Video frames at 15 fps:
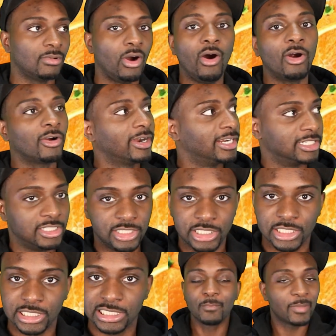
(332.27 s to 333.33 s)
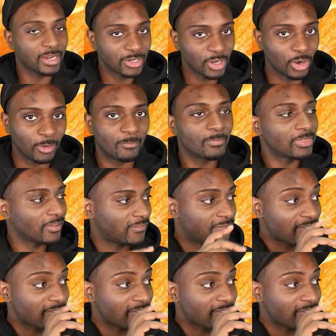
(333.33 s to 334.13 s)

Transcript: orange. But no, the